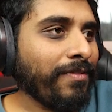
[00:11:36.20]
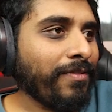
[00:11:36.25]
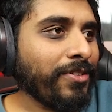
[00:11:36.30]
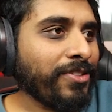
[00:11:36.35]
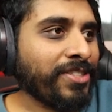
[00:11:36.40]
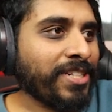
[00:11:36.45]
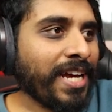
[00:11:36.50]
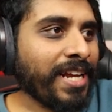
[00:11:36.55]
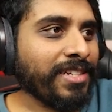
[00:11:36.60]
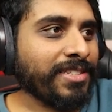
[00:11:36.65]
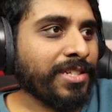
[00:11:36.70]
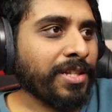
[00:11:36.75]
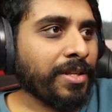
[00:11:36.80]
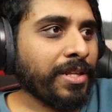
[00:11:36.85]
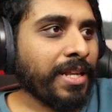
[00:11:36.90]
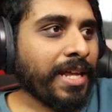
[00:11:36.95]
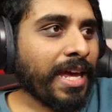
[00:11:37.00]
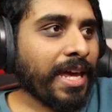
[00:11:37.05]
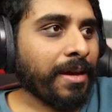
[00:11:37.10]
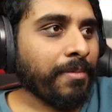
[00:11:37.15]
if you change the
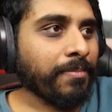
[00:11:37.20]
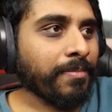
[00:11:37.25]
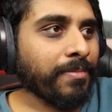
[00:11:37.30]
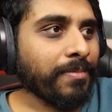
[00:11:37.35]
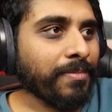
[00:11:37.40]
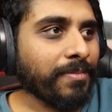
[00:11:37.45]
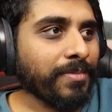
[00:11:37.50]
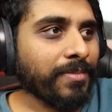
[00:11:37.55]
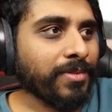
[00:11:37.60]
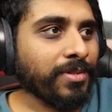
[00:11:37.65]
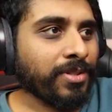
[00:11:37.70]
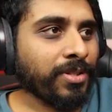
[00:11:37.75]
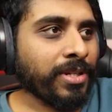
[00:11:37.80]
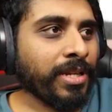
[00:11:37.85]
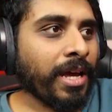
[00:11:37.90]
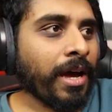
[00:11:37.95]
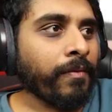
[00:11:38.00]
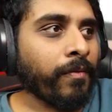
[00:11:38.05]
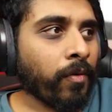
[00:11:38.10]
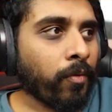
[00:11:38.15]
name to
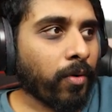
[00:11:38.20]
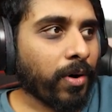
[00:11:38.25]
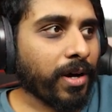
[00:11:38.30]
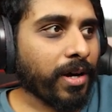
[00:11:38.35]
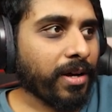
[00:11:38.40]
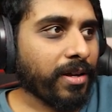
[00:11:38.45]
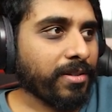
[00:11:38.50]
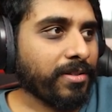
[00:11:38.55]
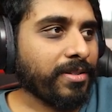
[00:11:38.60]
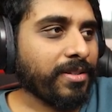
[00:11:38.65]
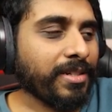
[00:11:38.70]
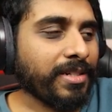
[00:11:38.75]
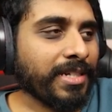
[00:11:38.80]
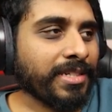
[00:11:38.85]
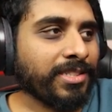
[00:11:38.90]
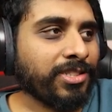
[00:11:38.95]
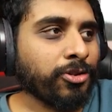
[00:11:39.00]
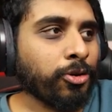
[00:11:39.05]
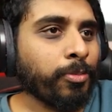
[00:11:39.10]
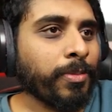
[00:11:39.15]
the other word,
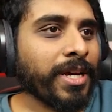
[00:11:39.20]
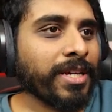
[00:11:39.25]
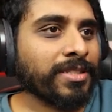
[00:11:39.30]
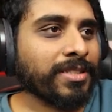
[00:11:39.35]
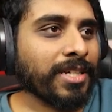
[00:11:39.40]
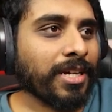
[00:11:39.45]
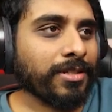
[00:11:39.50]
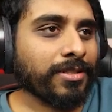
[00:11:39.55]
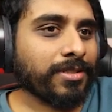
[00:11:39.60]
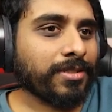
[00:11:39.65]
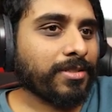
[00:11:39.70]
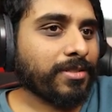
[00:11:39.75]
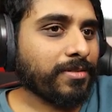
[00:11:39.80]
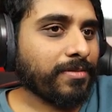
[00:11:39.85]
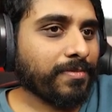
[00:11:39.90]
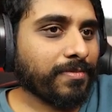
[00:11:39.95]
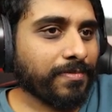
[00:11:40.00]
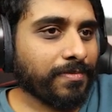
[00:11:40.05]
that still makes sense.